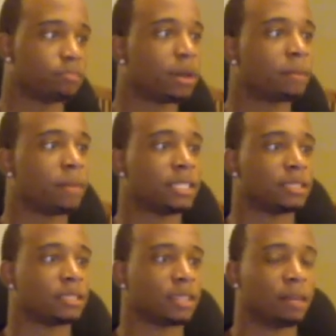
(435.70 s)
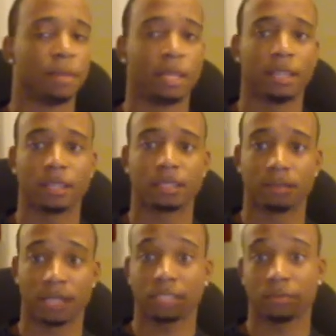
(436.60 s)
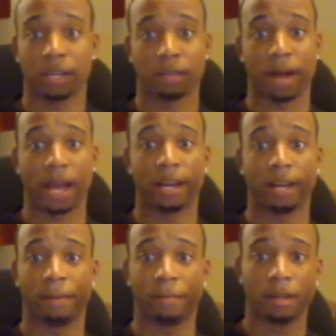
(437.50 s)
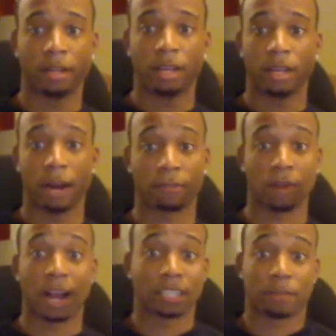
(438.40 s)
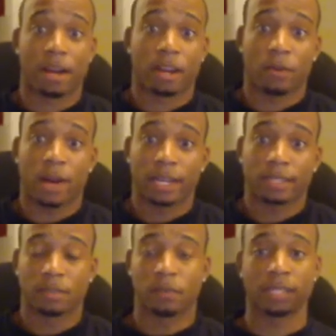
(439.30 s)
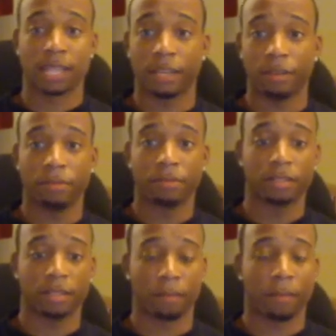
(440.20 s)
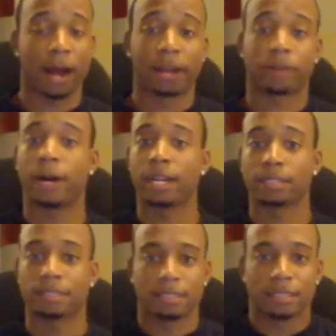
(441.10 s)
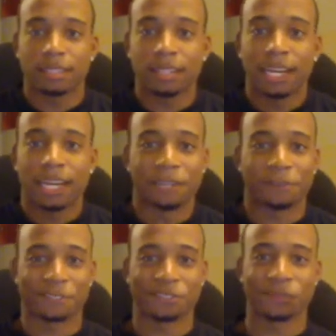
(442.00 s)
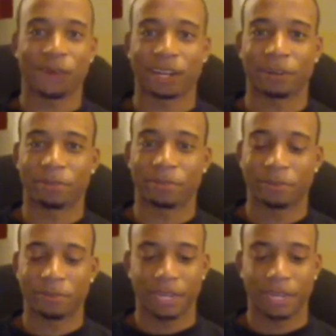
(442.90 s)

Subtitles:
pretty much is going to be this one in my Alfrosh are my aquatics. The ones I use, they're my aquatics. Those are the two I go through.